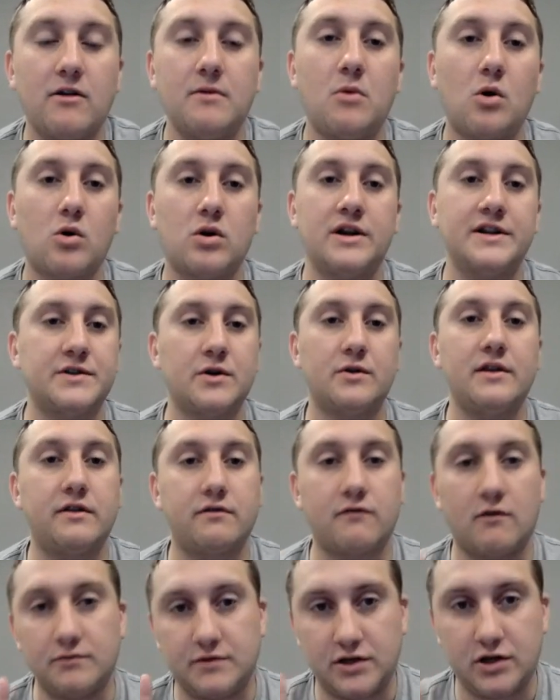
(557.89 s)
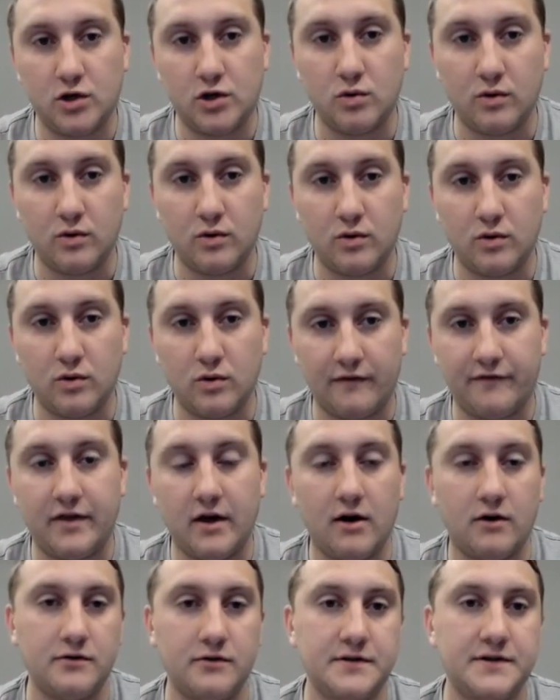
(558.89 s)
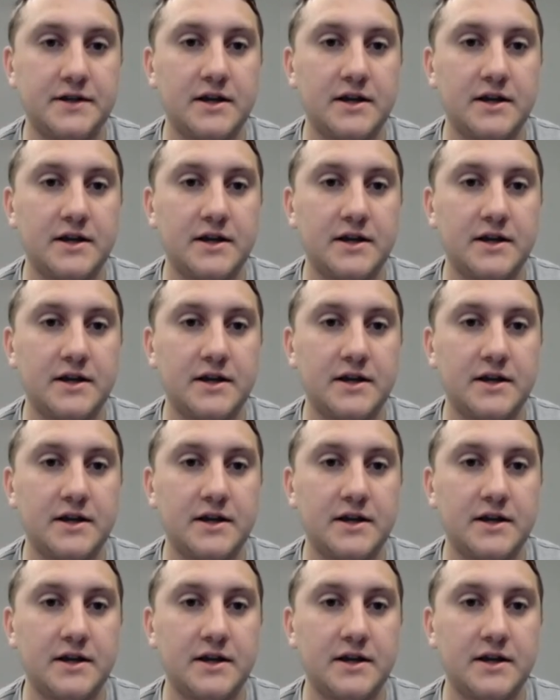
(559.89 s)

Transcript: Morton has only thrown two of those.